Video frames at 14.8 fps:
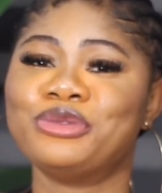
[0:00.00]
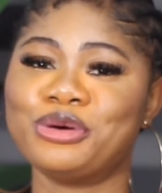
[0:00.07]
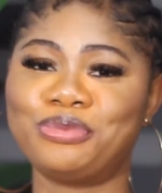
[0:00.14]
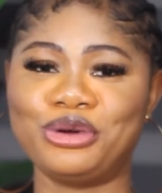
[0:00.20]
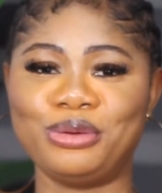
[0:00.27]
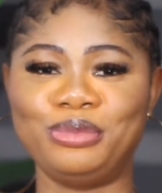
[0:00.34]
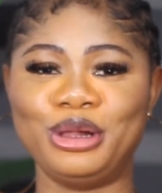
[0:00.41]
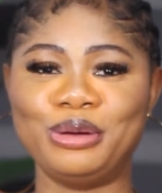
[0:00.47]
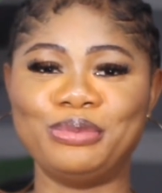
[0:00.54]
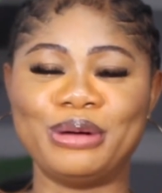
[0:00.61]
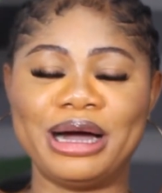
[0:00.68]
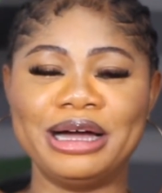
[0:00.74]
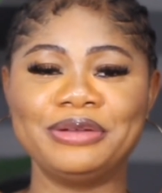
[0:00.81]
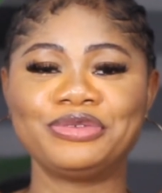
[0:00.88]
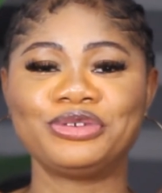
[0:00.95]
no problem,
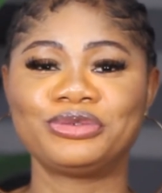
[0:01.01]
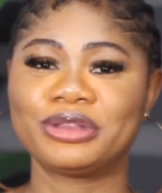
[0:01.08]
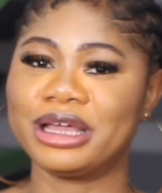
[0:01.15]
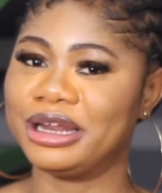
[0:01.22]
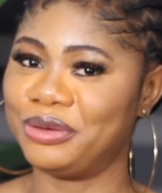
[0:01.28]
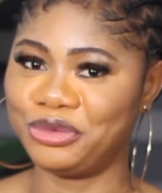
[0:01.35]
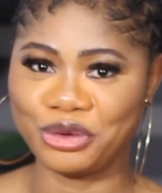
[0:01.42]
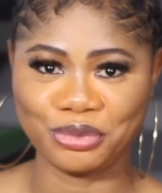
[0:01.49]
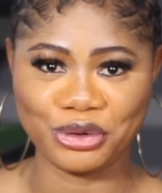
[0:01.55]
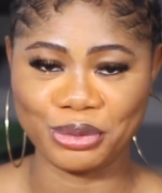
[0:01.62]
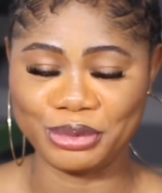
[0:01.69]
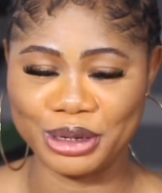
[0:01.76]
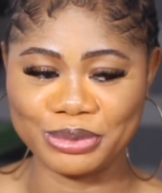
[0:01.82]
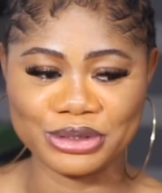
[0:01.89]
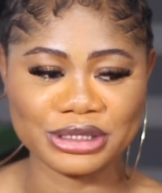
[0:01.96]
ma. You tell them, no
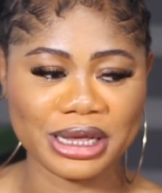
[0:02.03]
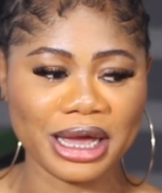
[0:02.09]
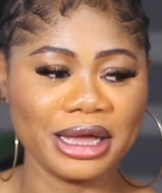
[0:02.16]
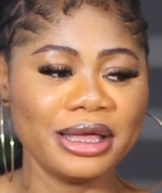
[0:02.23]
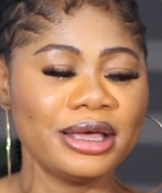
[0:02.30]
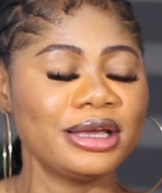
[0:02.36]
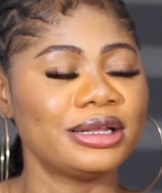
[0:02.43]
problem, sir.